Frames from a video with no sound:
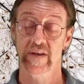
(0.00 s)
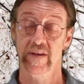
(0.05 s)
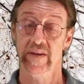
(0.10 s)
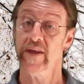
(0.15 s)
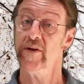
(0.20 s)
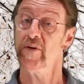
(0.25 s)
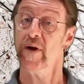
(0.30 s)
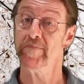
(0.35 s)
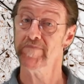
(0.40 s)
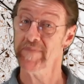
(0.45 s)

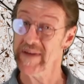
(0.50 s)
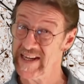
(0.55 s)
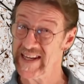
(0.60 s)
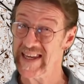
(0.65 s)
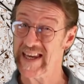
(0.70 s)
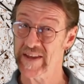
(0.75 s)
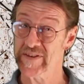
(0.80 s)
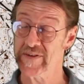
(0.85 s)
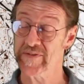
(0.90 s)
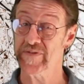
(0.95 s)
there are
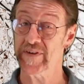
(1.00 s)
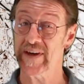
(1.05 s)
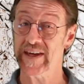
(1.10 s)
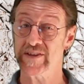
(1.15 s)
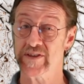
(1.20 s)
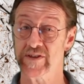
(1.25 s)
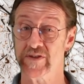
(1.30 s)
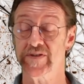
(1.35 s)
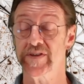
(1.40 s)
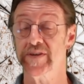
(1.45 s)
many other
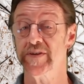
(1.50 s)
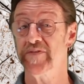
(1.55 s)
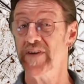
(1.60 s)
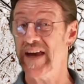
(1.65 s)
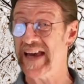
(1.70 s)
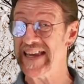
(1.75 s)
factors that have